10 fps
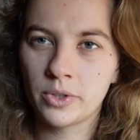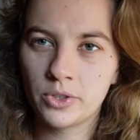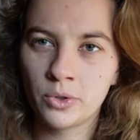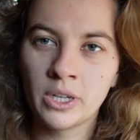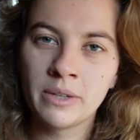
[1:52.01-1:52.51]

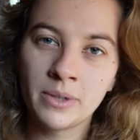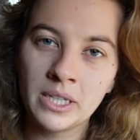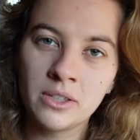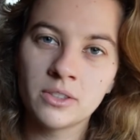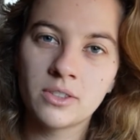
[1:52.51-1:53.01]
story
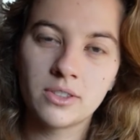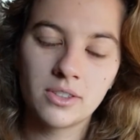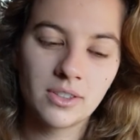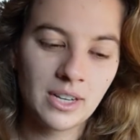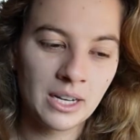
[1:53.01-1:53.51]
readers
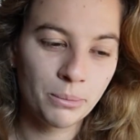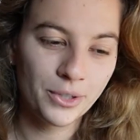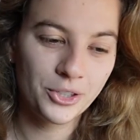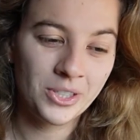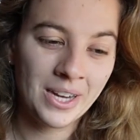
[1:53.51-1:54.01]
can
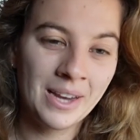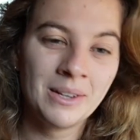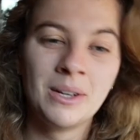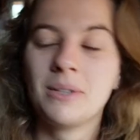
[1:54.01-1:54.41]
appreciate.